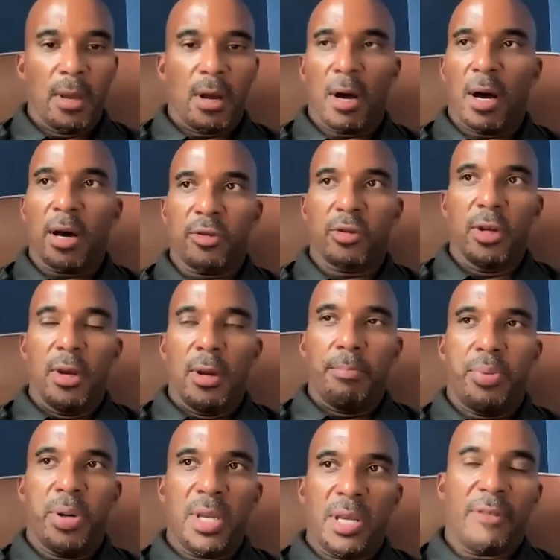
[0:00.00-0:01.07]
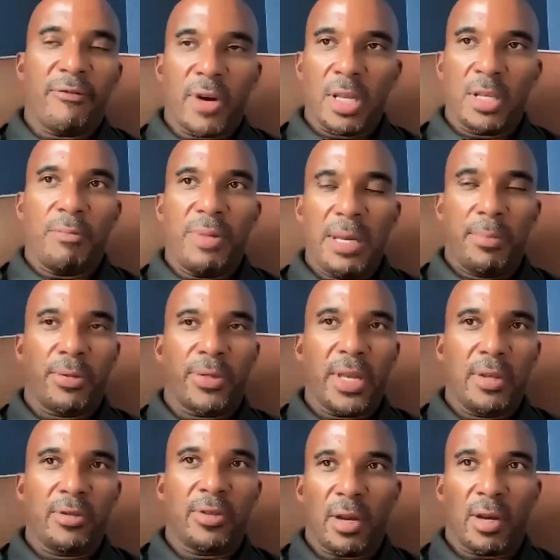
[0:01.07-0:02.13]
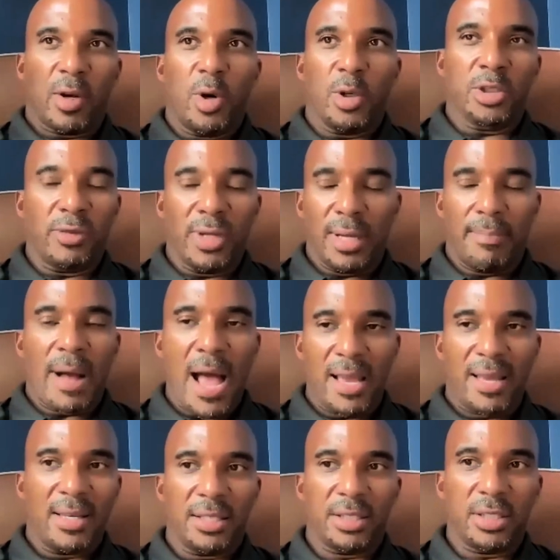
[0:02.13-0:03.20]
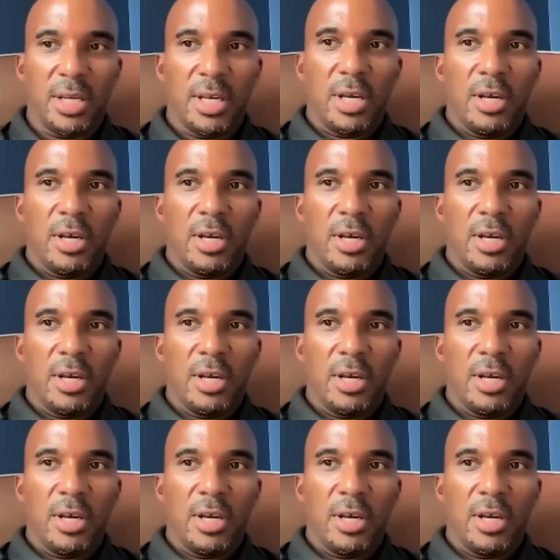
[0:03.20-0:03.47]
us putting in front of young people things that are culturally biased.